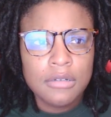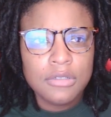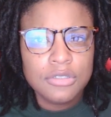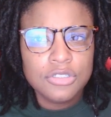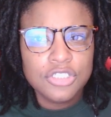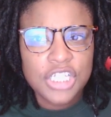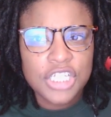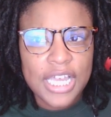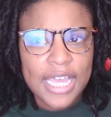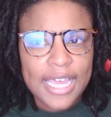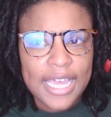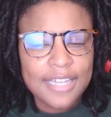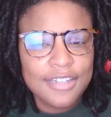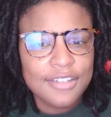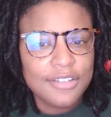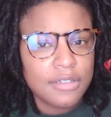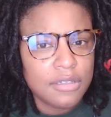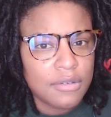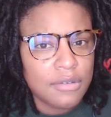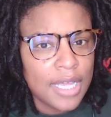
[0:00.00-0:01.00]
Chad
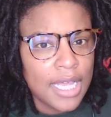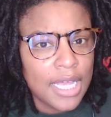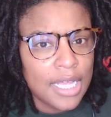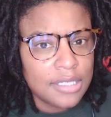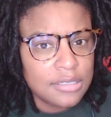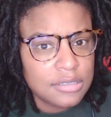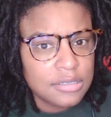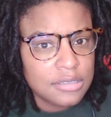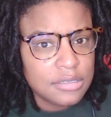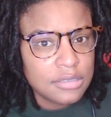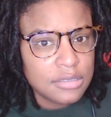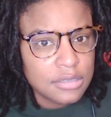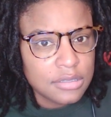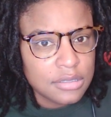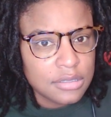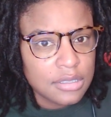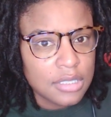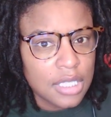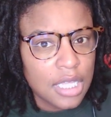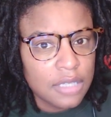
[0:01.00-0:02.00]
still has
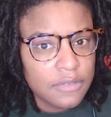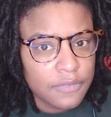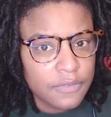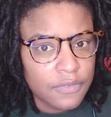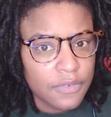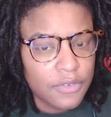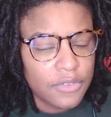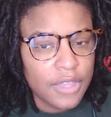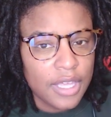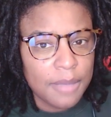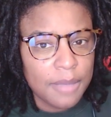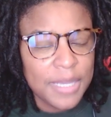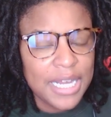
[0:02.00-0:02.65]
love for them.